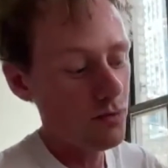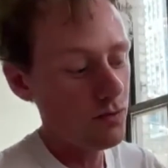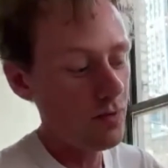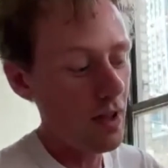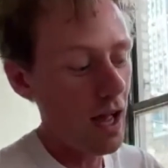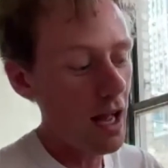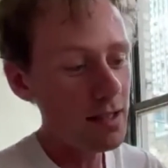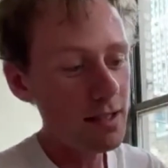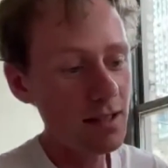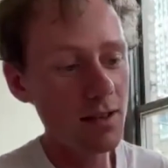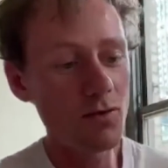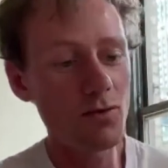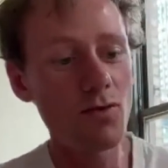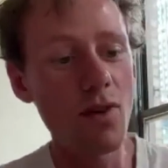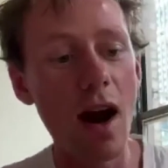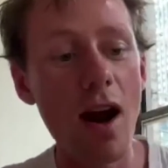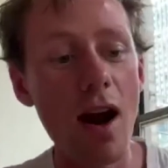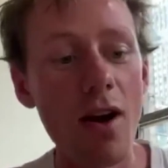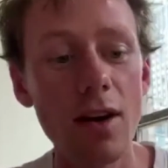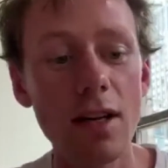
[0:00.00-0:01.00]
that's a
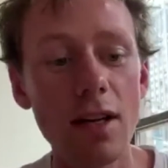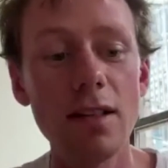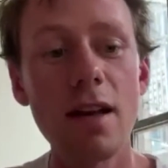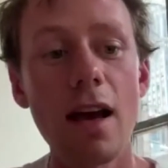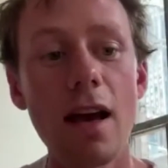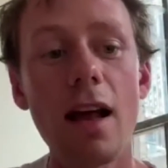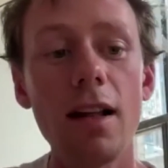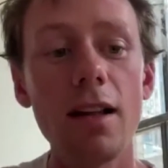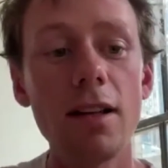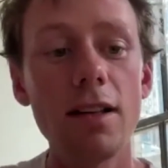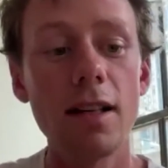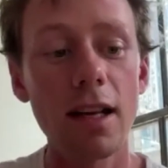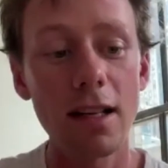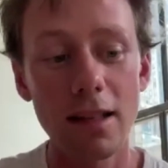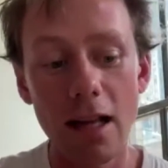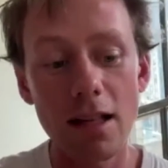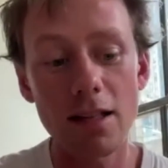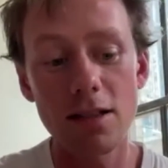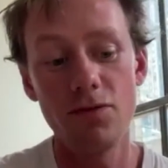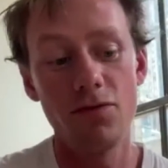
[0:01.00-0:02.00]
rare intelligent, like,
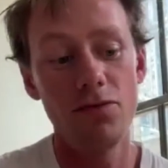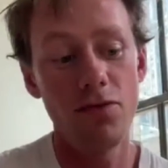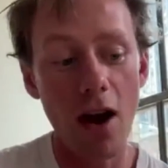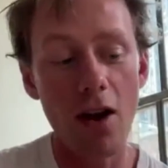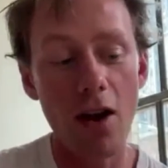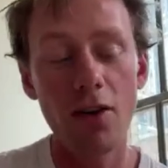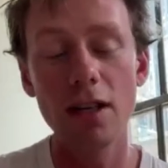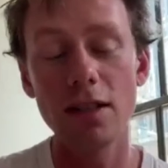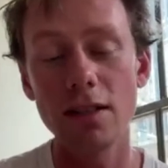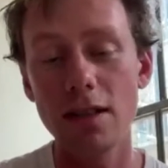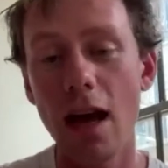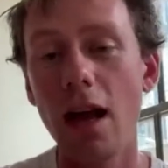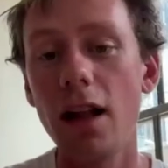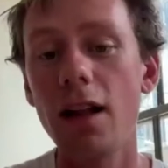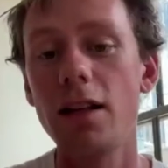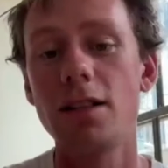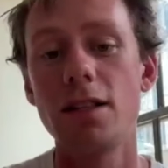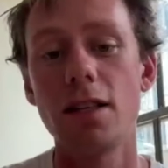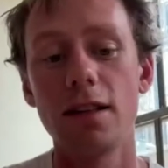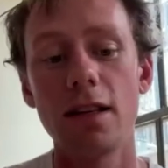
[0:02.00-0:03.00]
that's very
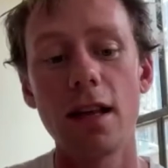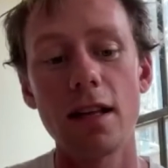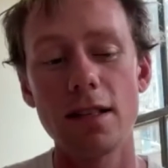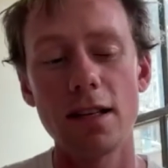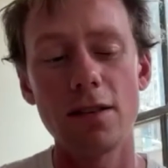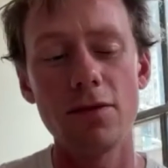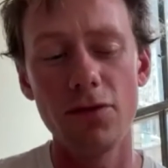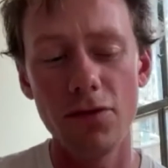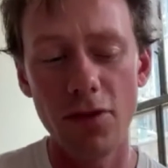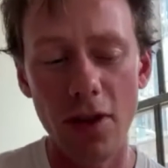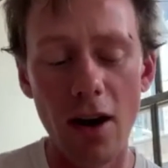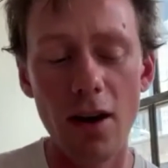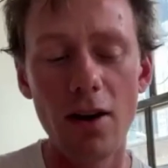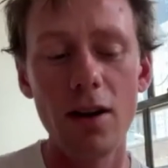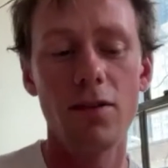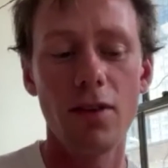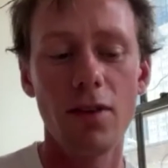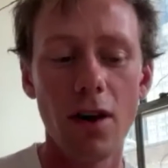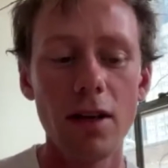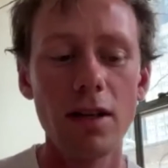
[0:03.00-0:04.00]
intelligent. That's a very,
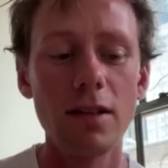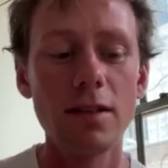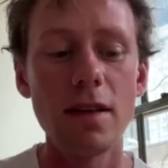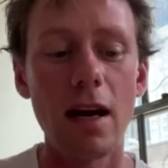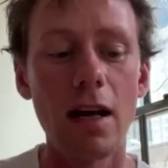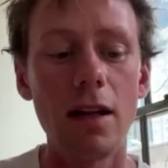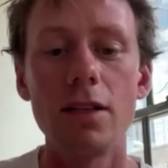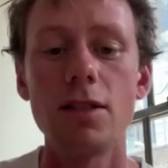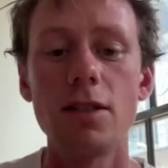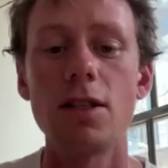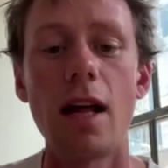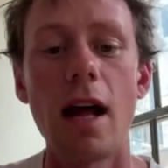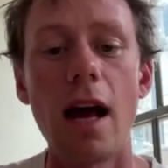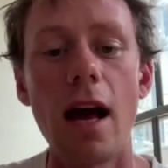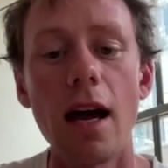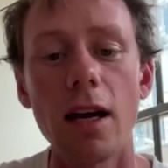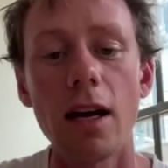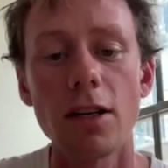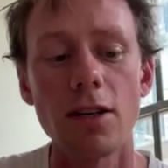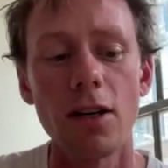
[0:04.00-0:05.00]
very intelligent
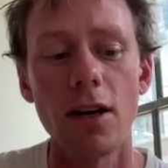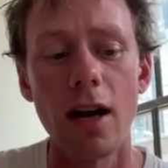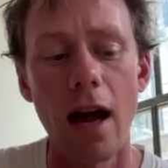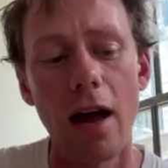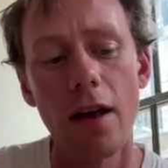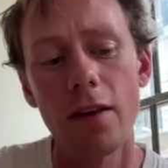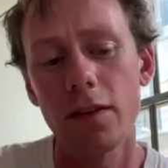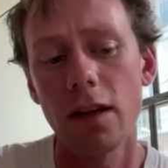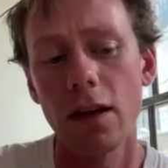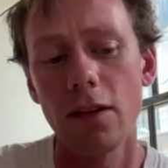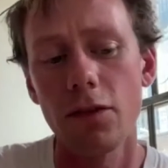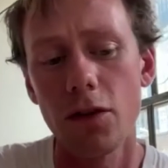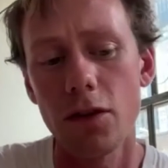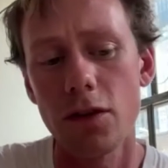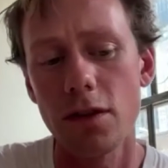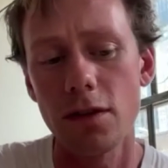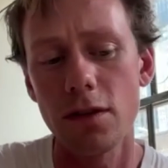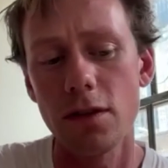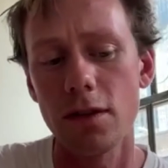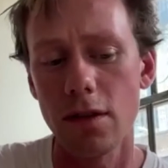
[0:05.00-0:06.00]
actor asking for
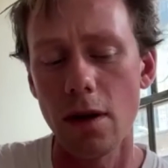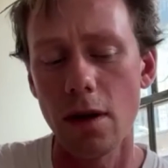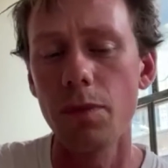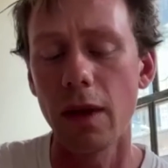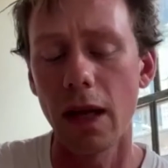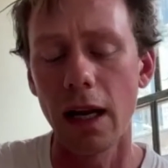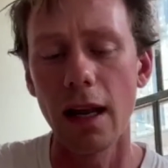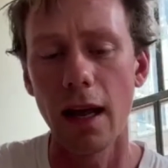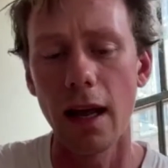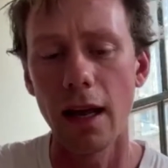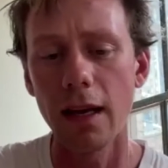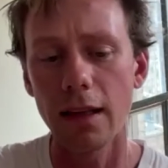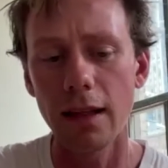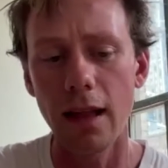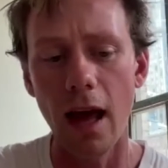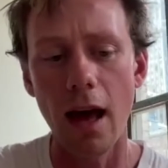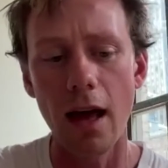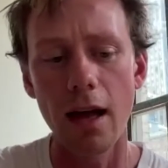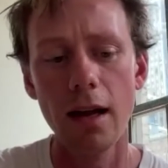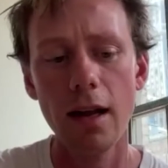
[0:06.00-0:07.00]
something like
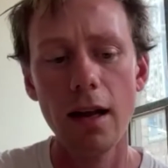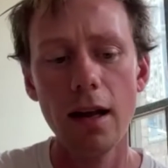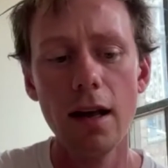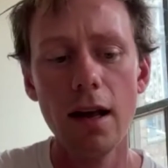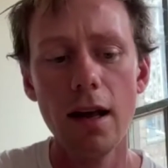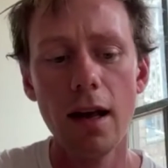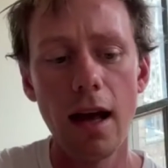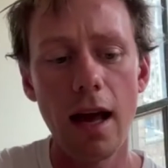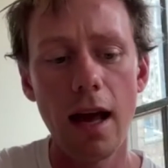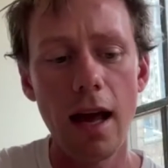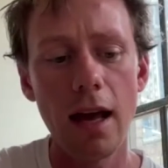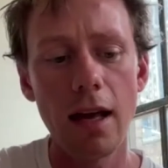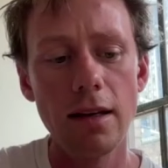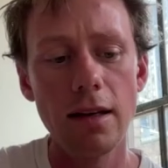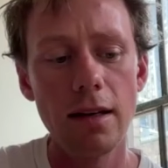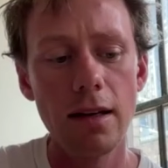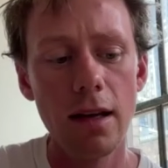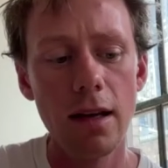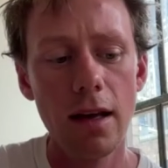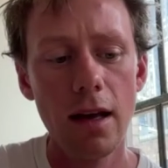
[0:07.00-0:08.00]
that.
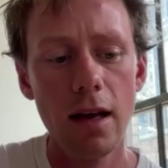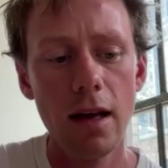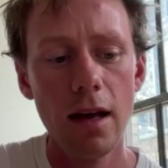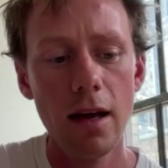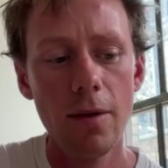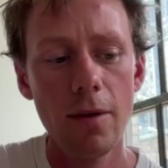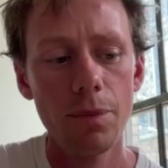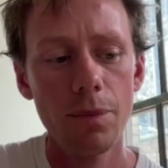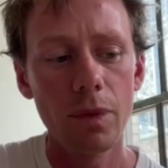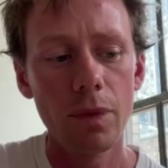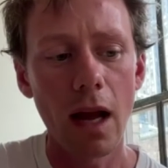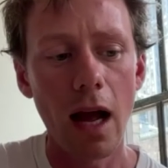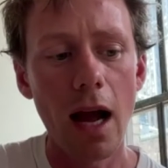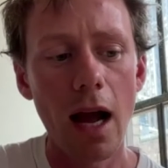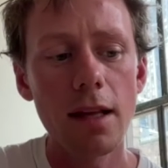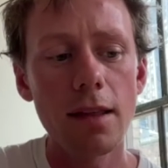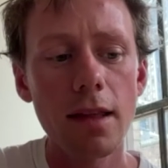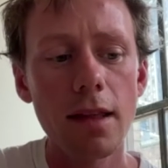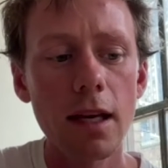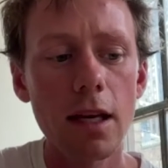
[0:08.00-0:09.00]
And
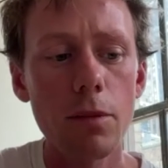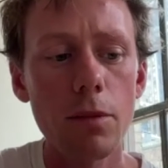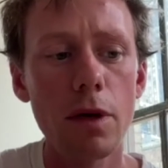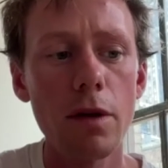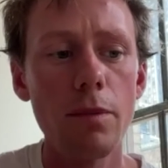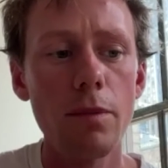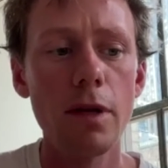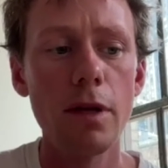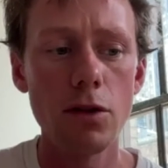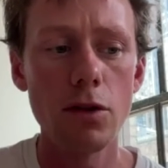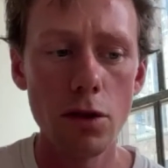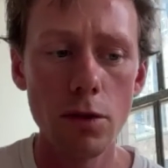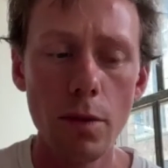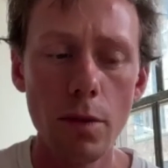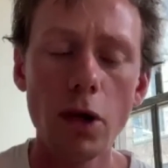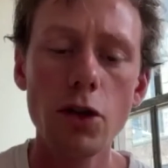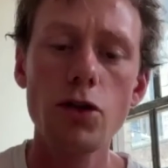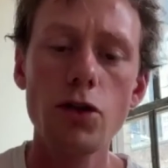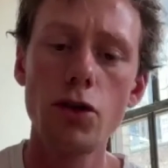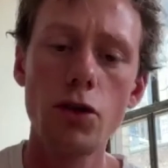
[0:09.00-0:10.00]
I think it would have been too
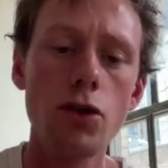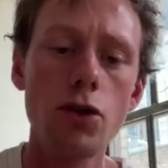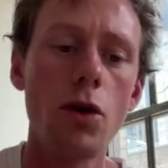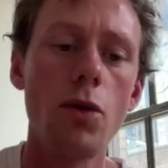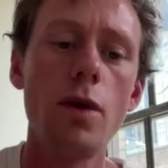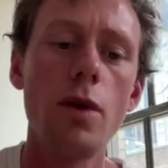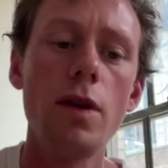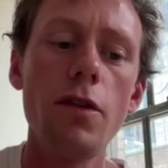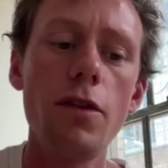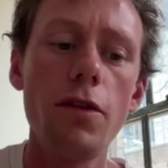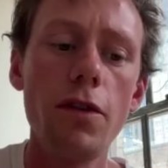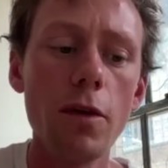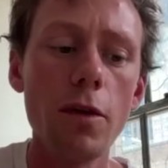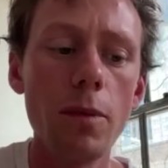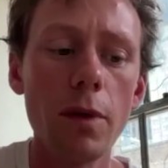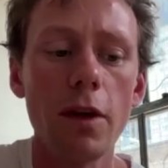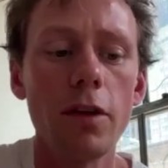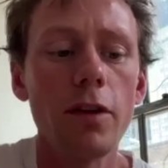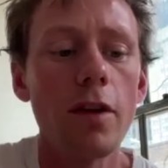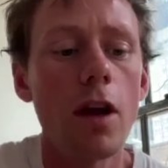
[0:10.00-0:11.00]
much to show in the film,
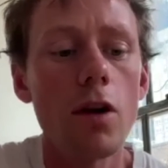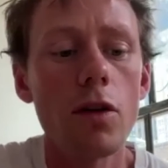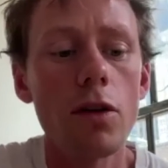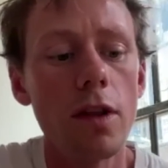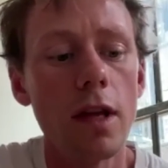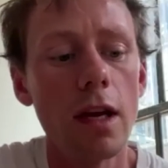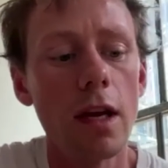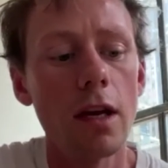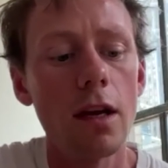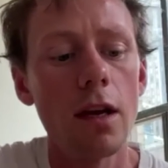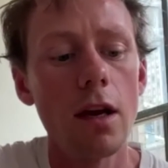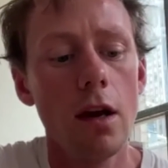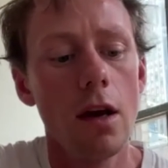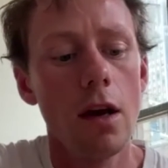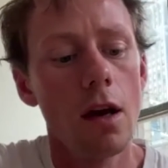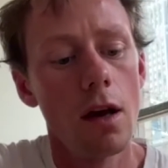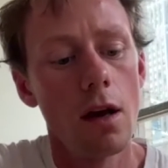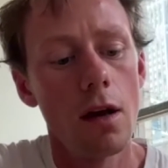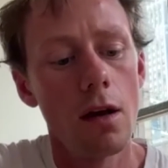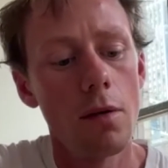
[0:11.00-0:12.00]
because I don't think,
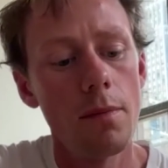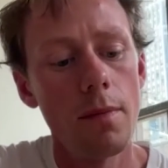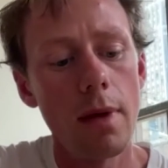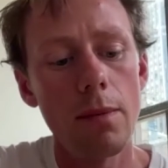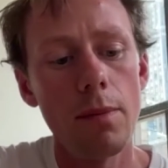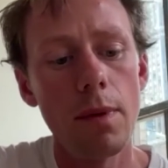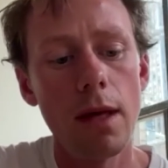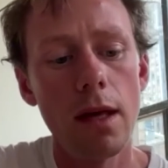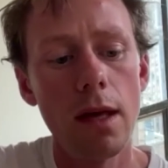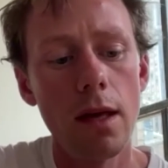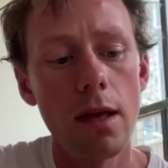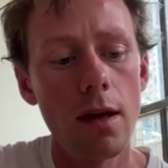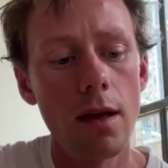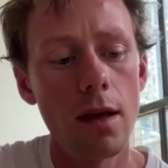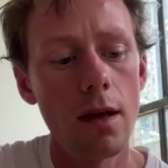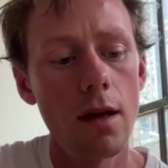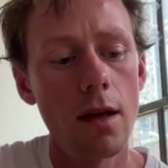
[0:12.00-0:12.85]
maybe